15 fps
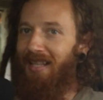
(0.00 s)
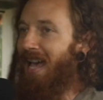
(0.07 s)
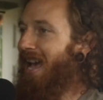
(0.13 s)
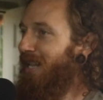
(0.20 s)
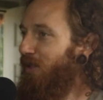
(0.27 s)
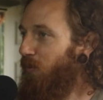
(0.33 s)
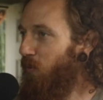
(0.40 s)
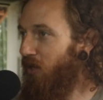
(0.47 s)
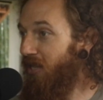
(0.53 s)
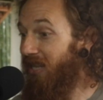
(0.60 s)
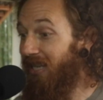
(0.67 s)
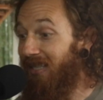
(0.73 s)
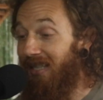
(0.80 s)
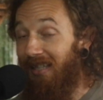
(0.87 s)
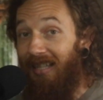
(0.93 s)
That's when
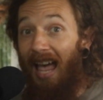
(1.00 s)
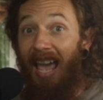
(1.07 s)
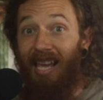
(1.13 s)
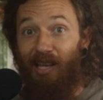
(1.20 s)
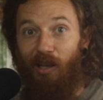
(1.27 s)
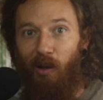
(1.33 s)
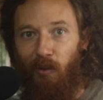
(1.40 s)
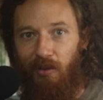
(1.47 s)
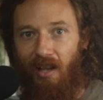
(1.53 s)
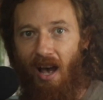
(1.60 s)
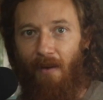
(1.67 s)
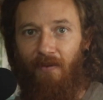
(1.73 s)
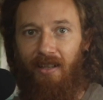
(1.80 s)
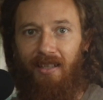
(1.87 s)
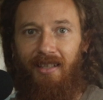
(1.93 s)
this light goes
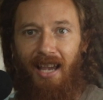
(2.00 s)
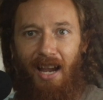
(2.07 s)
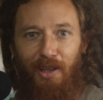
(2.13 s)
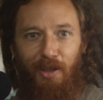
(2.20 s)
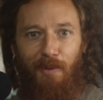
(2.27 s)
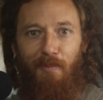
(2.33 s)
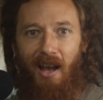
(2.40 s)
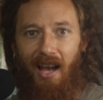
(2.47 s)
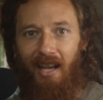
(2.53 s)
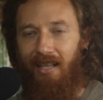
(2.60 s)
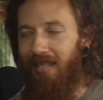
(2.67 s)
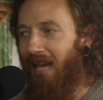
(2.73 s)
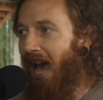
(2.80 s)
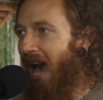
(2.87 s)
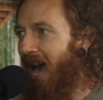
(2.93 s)
off inside your
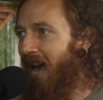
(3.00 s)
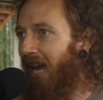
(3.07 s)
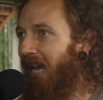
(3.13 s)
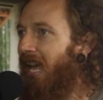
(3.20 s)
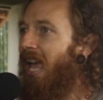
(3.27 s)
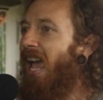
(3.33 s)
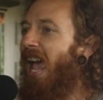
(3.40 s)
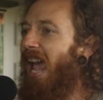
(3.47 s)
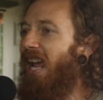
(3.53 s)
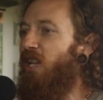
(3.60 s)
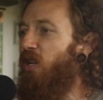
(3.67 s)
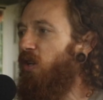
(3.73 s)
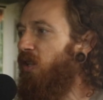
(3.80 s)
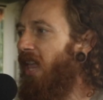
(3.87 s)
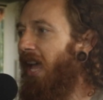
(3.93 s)
mind's eye and
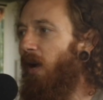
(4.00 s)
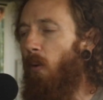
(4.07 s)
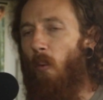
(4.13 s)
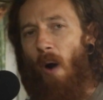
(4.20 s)
you're like,